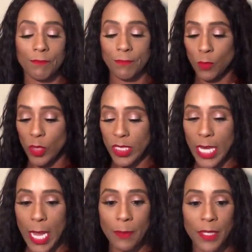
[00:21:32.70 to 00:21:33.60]
what's
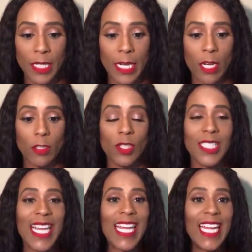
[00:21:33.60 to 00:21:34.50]
happening now. You
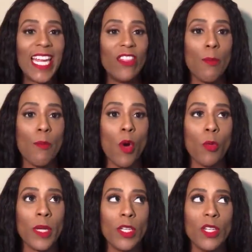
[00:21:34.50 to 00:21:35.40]
stay in the
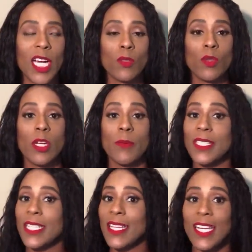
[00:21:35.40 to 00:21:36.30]
moment. You guys will hear me
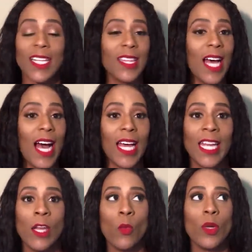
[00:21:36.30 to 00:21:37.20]
say that a lot.
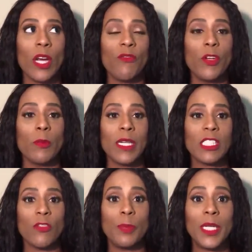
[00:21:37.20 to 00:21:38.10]
When I feel
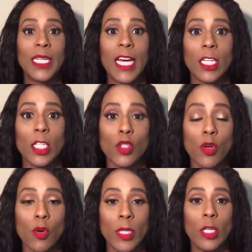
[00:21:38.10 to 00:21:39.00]
myself being out of
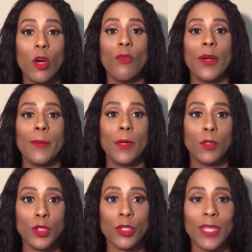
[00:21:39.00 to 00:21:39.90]
control and over
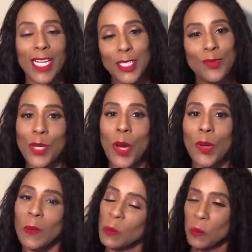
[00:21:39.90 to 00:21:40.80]
emotional, as you
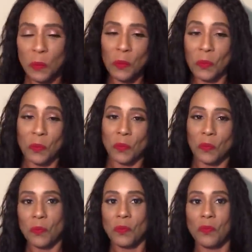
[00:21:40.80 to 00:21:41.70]
know,
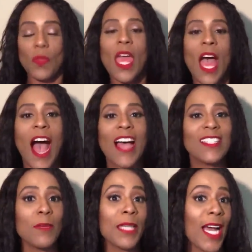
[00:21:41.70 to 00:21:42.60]
I
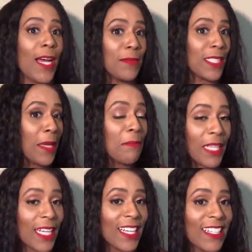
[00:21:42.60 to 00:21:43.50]
sometimes can
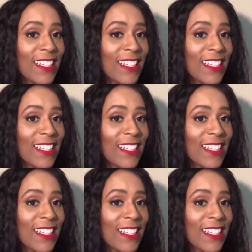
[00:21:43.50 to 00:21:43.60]
be,